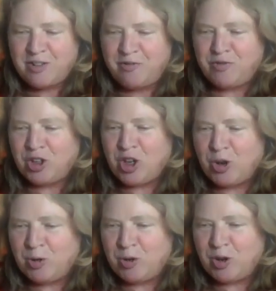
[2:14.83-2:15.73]

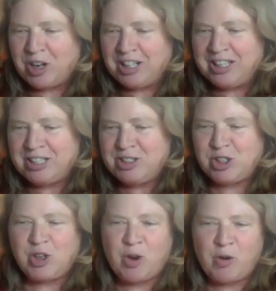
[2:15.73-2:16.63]
flow, or at
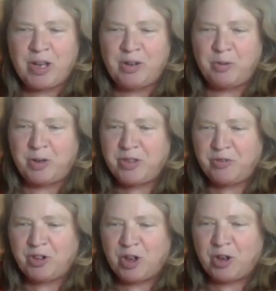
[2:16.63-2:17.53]
least going with the
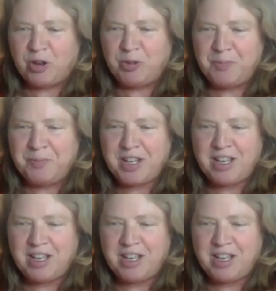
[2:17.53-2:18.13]
flow.